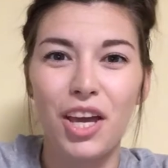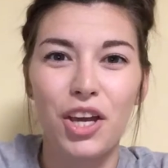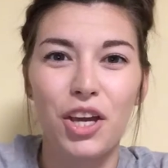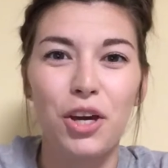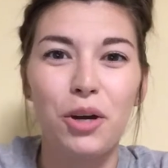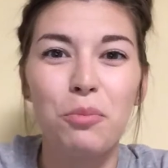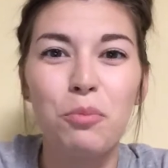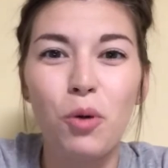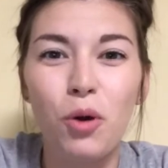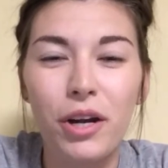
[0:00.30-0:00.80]

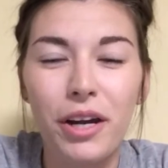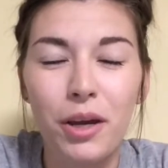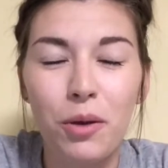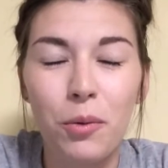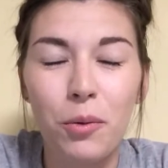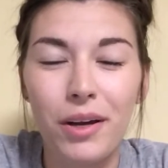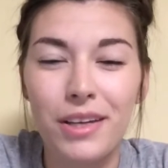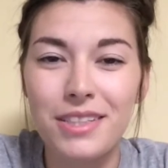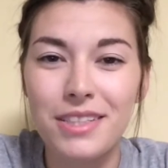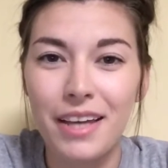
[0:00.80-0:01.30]
Good morning,
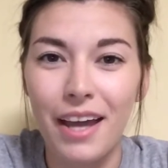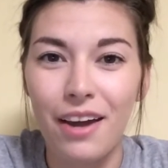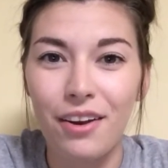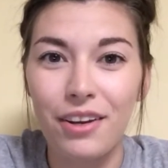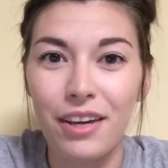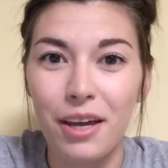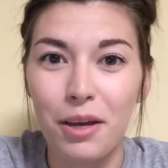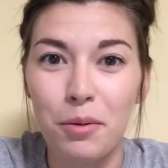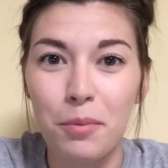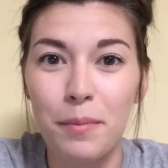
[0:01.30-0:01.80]
West
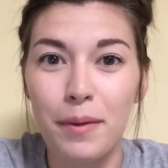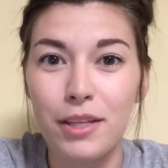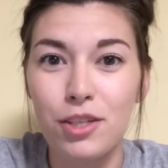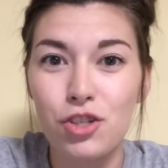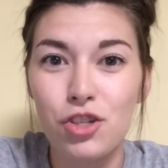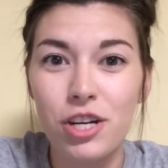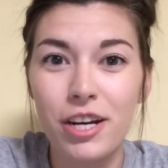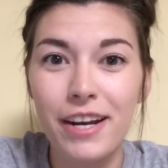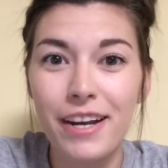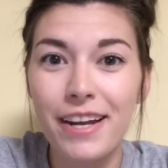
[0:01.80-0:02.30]
County
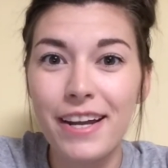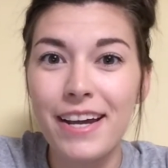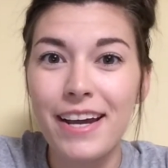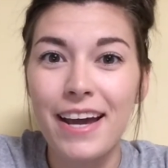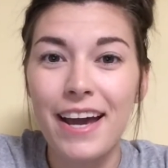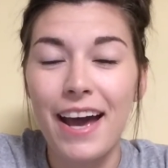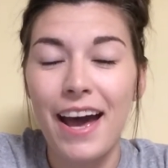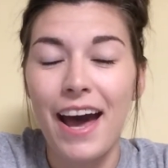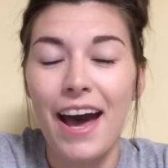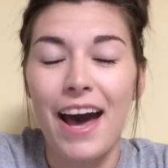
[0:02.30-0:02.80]
Elementary.
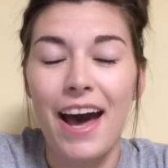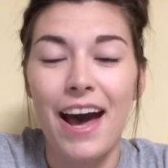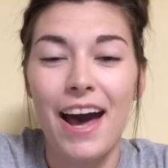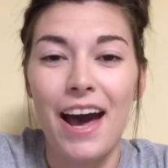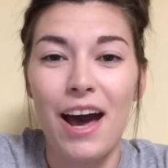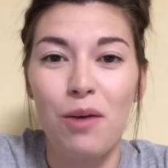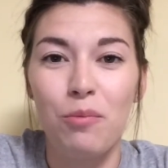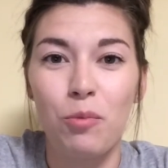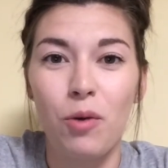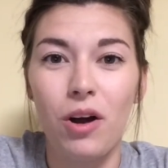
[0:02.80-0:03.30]

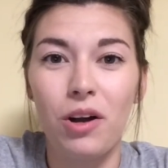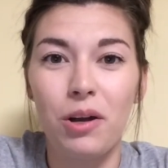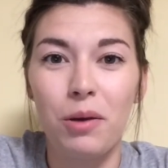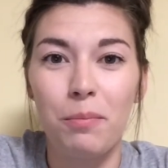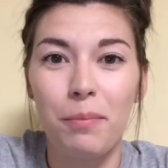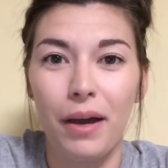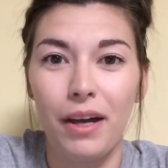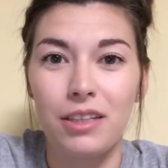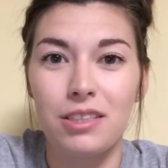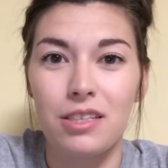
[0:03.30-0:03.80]
Welcome
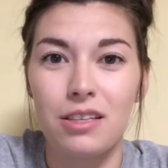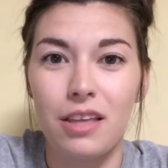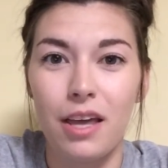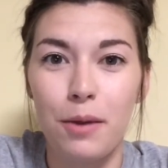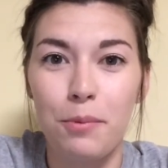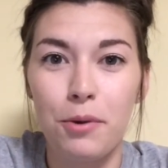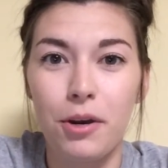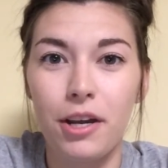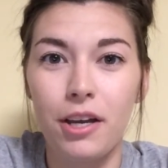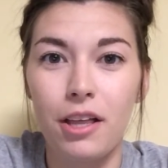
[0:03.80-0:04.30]
back to
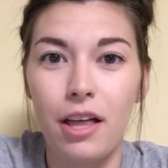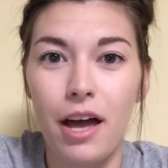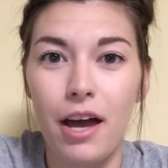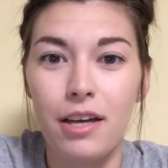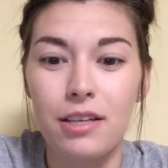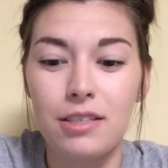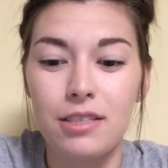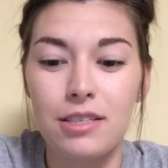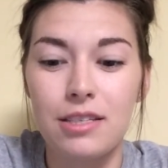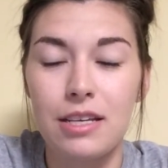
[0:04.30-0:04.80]
library
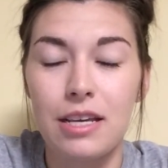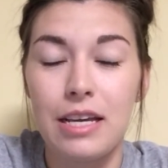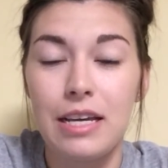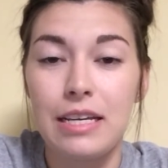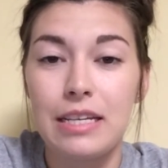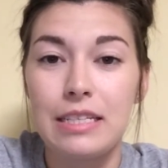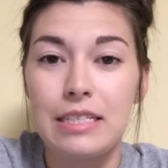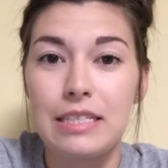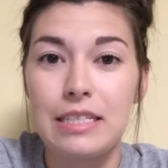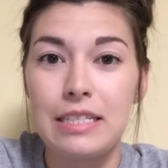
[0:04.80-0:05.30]
class.
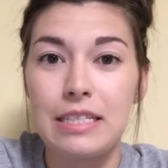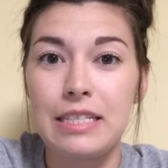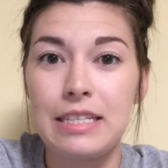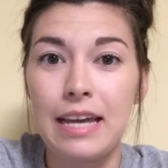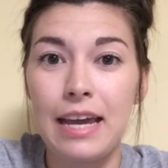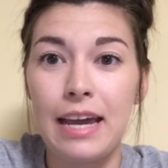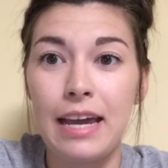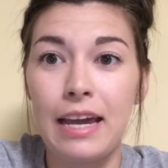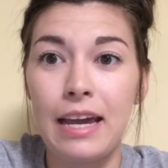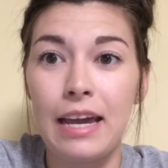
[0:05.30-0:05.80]

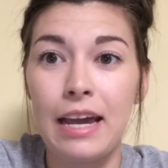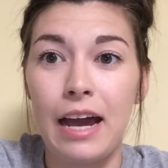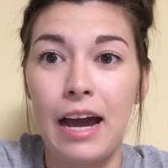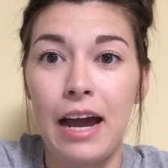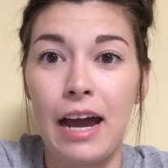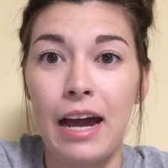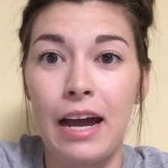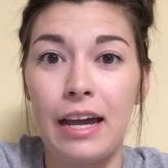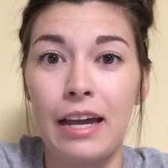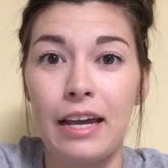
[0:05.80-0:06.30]
Today
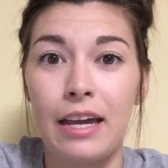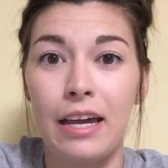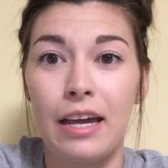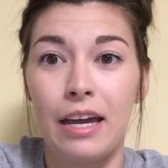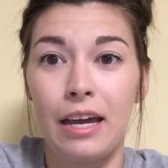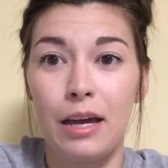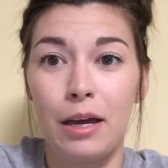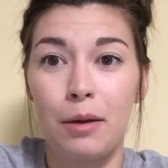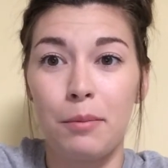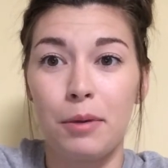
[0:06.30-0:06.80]
I
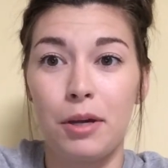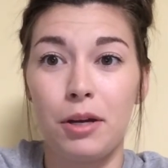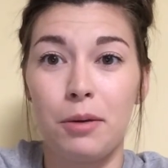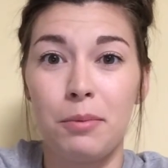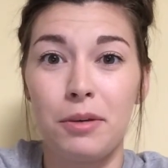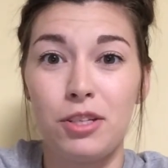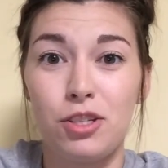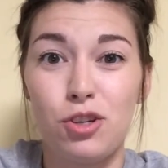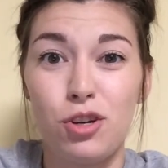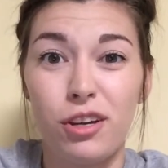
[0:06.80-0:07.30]
am going to
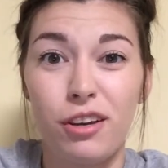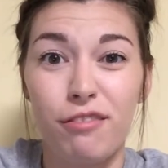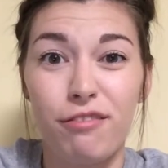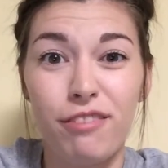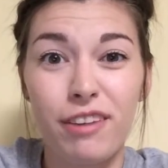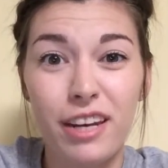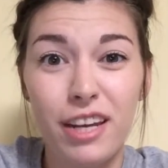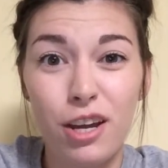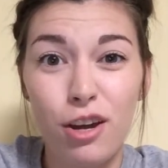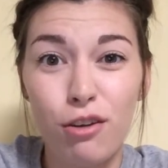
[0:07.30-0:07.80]
be doing a
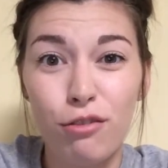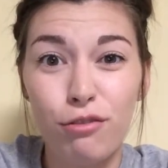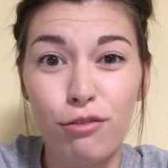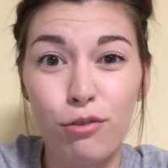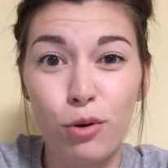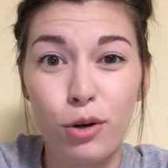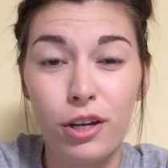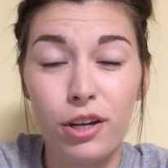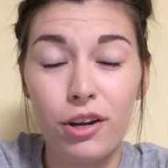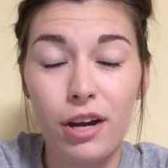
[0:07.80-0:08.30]
video
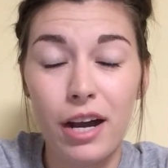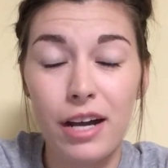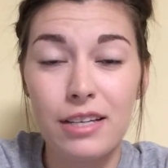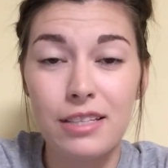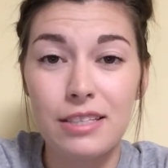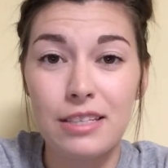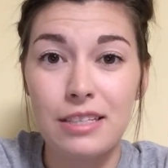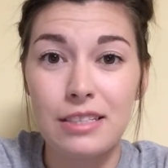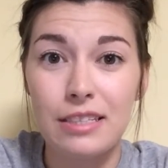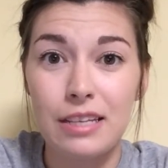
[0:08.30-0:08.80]
for you guys
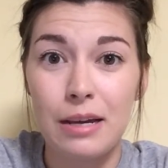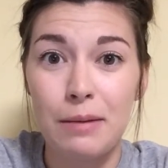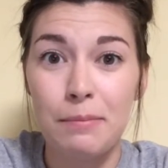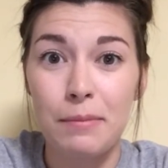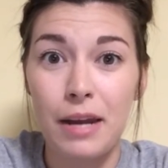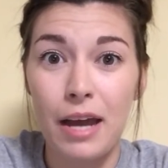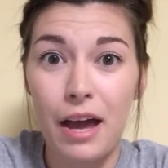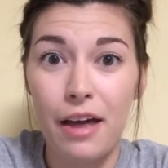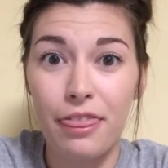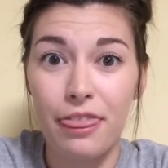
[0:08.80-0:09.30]
since I'm
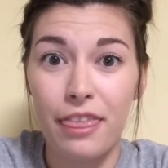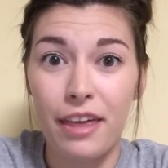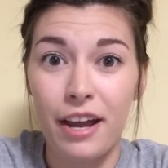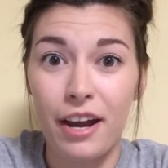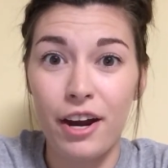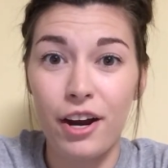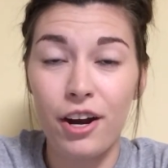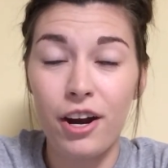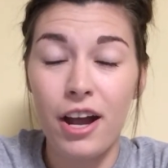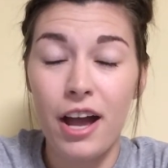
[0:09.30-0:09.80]
not
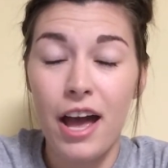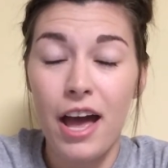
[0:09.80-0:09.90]
there.